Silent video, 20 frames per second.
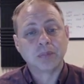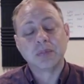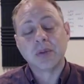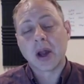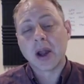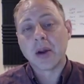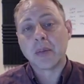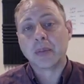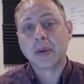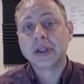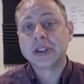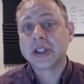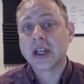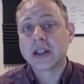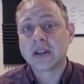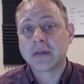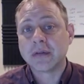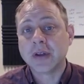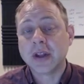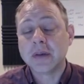
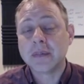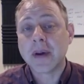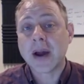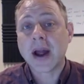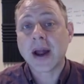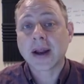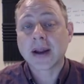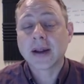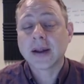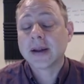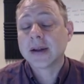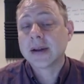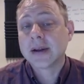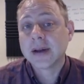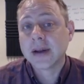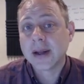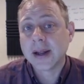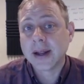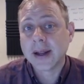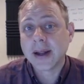appreciate the feedback,
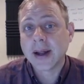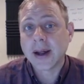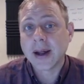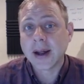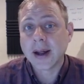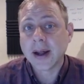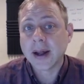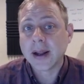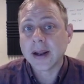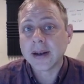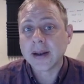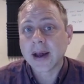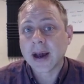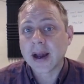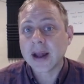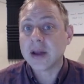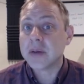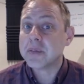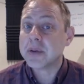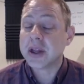and
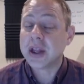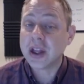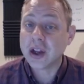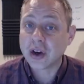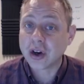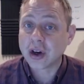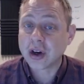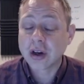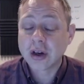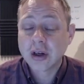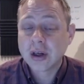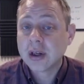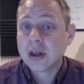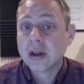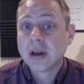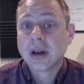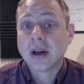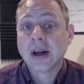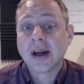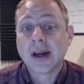I am here.
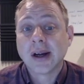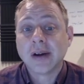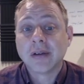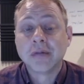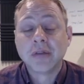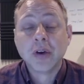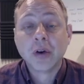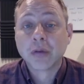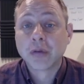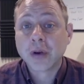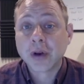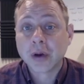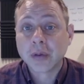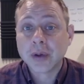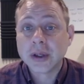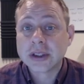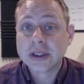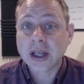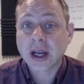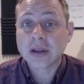Feel free to
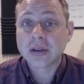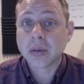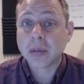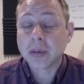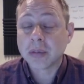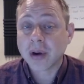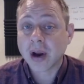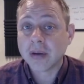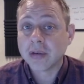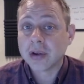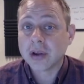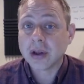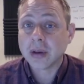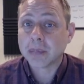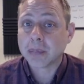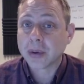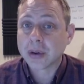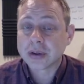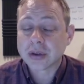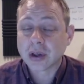reach out to me privately
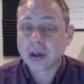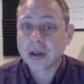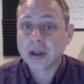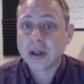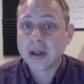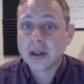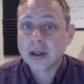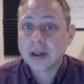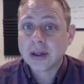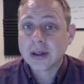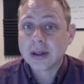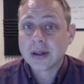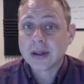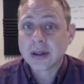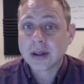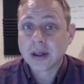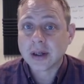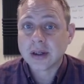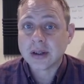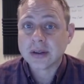and personally,
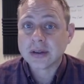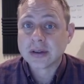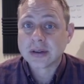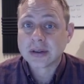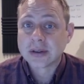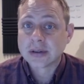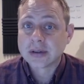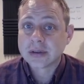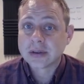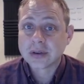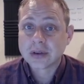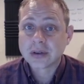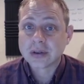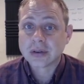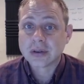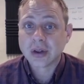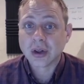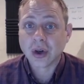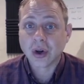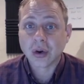because
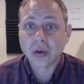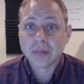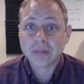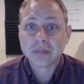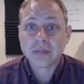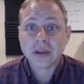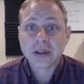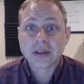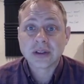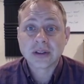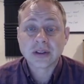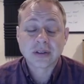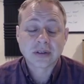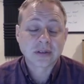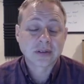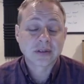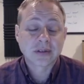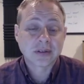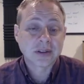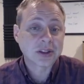this
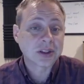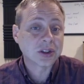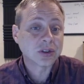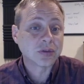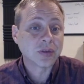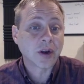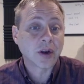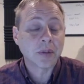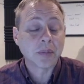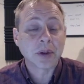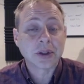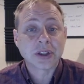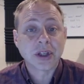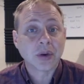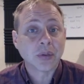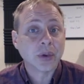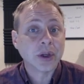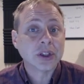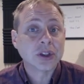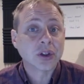is very much a
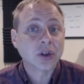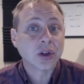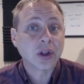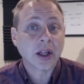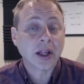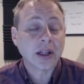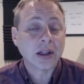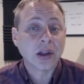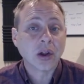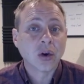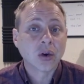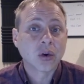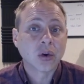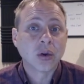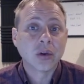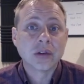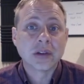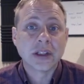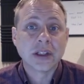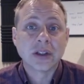regional and
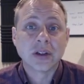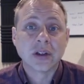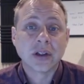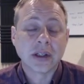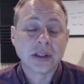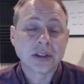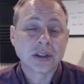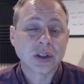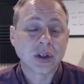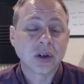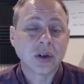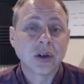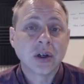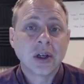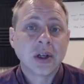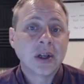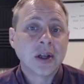local deal, and so